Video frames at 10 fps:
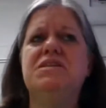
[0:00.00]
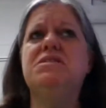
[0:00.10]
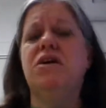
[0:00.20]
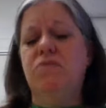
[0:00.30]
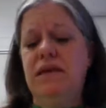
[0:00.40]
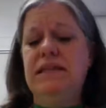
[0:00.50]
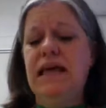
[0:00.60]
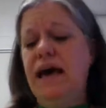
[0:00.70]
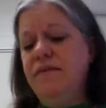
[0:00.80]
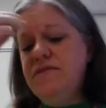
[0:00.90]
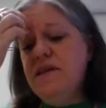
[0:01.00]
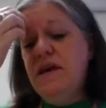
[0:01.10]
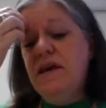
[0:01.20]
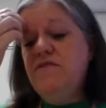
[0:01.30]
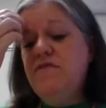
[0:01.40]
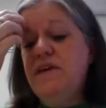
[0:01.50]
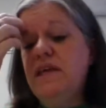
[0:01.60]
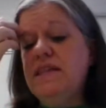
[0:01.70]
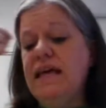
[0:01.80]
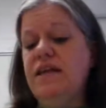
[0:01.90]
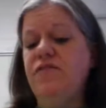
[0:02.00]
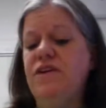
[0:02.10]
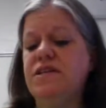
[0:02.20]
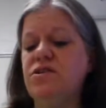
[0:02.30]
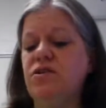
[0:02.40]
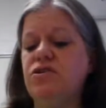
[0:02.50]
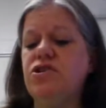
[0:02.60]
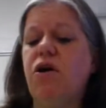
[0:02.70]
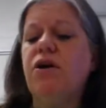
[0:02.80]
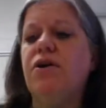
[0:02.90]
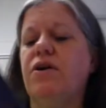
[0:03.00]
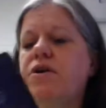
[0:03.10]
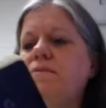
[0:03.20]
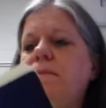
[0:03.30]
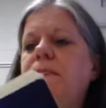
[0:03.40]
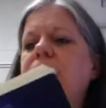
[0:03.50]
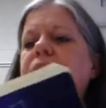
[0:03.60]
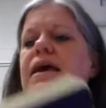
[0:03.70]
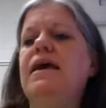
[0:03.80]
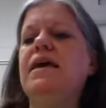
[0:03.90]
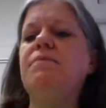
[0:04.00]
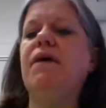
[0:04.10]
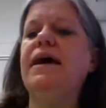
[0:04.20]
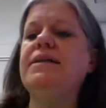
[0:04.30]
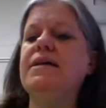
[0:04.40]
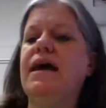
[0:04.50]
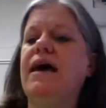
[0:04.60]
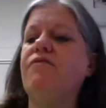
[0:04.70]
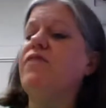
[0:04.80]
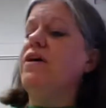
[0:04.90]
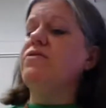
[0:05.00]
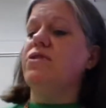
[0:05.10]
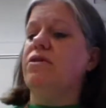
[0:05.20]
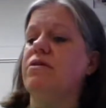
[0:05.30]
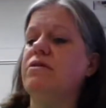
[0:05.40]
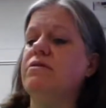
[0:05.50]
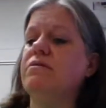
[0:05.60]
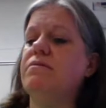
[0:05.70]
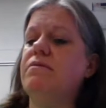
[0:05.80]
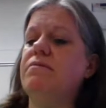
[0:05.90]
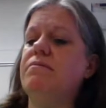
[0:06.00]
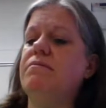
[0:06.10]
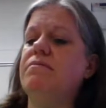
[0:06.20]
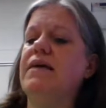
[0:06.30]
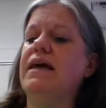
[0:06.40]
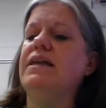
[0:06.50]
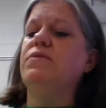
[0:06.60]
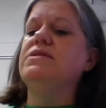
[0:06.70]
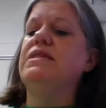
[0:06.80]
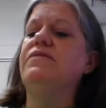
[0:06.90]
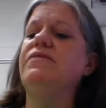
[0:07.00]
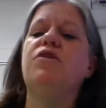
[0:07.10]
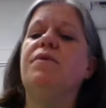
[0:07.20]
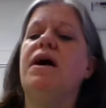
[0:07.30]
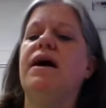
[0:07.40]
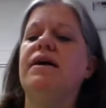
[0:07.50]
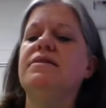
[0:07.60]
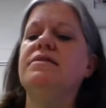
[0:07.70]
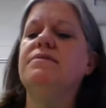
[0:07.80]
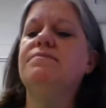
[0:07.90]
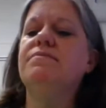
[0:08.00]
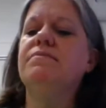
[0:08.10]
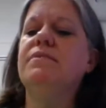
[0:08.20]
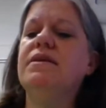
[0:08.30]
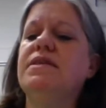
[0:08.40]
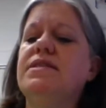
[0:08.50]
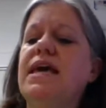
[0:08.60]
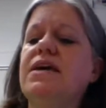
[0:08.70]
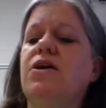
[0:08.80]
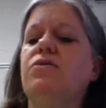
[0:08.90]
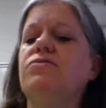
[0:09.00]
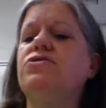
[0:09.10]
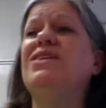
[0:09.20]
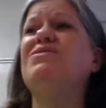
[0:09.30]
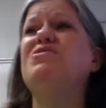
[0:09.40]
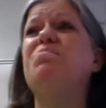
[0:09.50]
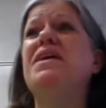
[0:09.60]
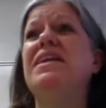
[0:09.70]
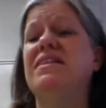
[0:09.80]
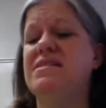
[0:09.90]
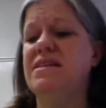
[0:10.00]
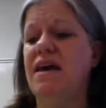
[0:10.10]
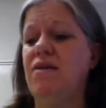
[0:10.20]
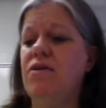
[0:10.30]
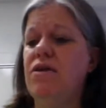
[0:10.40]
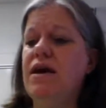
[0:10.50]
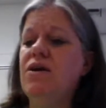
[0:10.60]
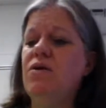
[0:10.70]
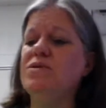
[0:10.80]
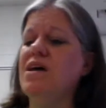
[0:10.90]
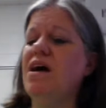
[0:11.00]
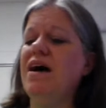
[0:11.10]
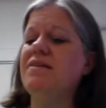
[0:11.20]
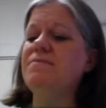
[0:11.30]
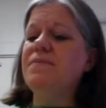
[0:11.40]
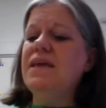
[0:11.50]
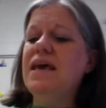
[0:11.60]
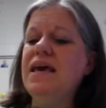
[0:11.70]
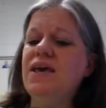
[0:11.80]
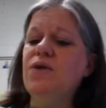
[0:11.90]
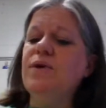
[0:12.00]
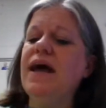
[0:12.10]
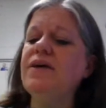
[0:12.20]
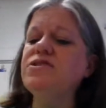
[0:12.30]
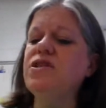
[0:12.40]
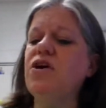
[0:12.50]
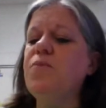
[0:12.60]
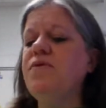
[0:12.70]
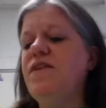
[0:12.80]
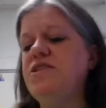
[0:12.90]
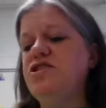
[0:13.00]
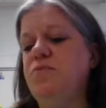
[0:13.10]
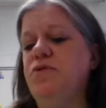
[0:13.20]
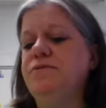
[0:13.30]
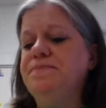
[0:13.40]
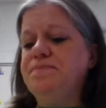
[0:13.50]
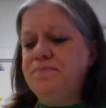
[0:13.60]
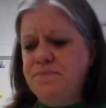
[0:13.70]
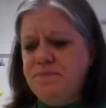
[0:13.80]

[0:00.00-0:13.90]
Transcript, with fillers: so he left, feeling that if he had searched harder, he might have found her, that he was leaving her behind. The day coach, he was penniless now, was hot. He went out to the open vestibule